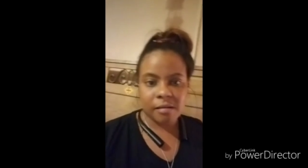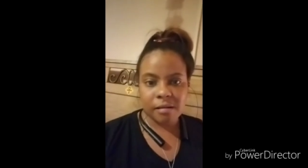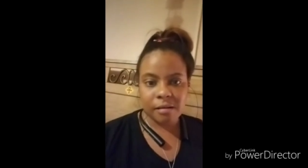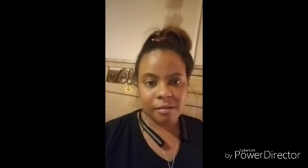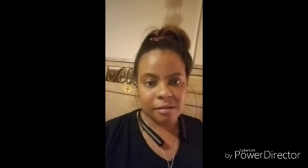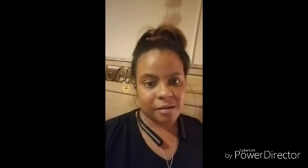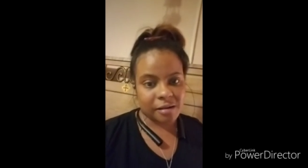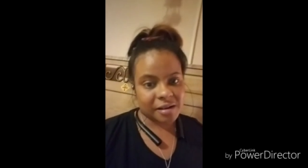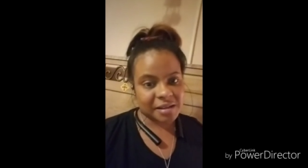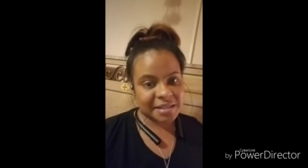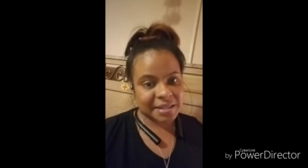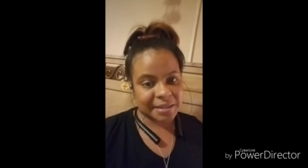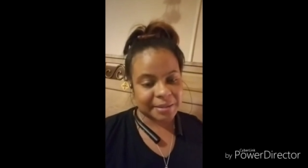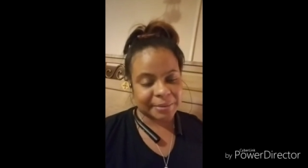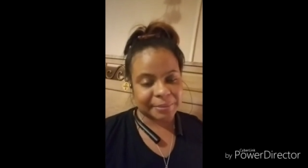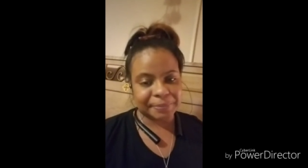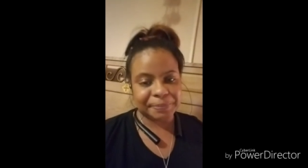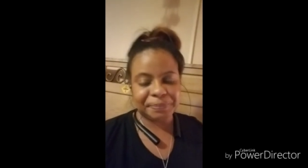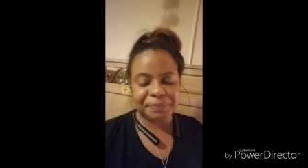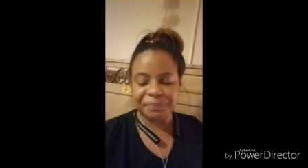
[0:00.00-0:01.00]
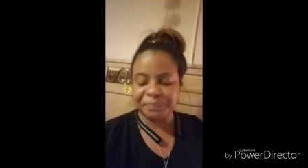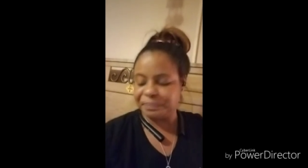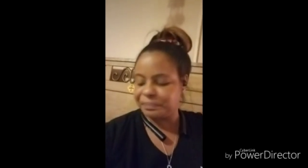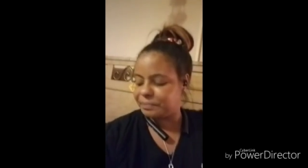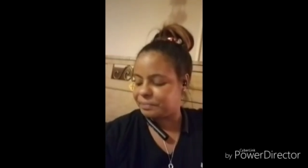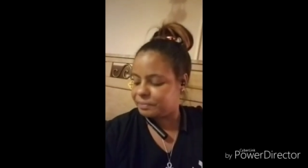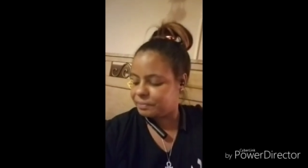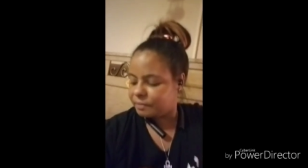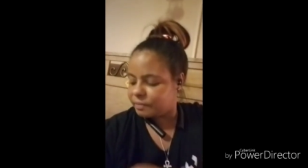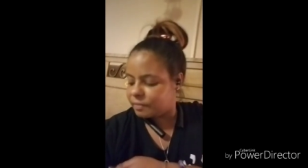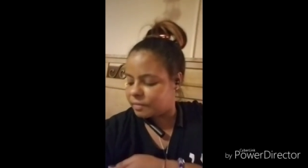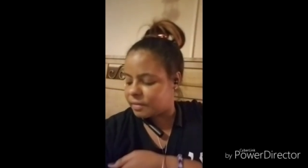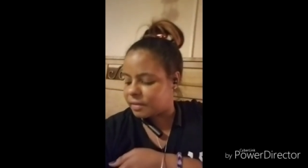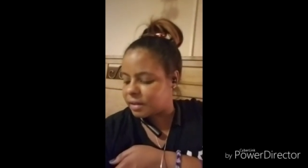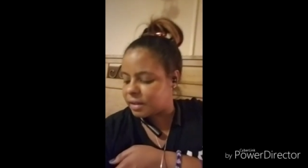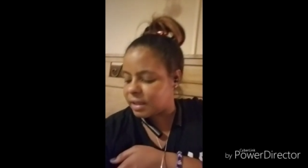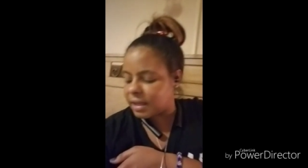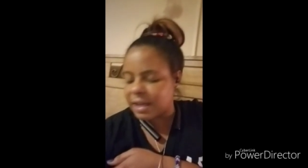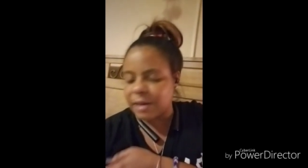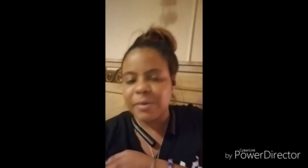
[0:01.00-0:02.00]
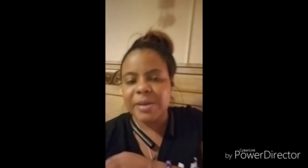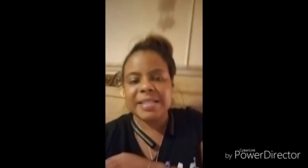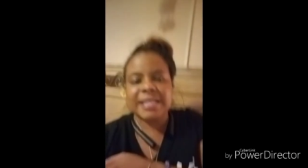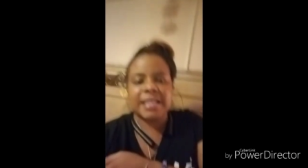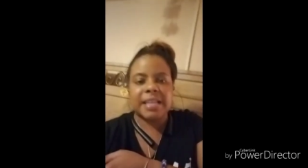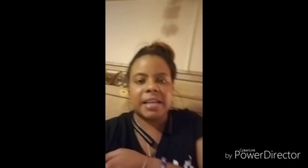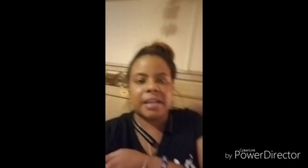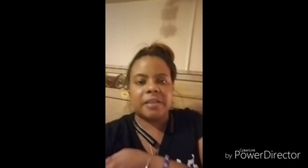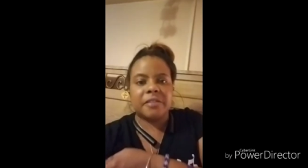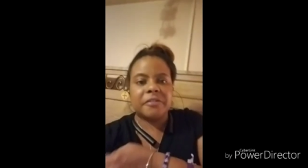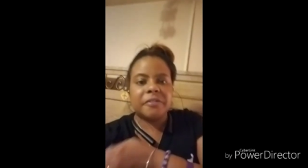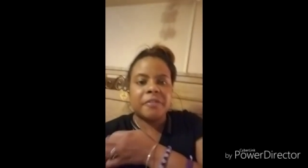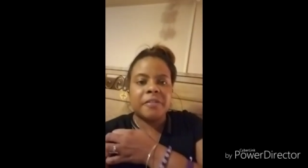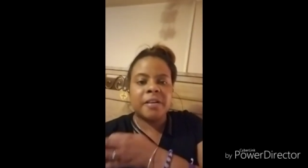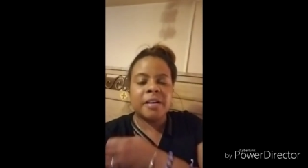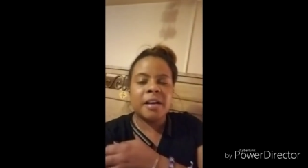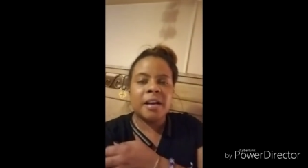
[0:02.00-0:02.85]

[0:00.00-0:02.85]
Awesome. It was a gift.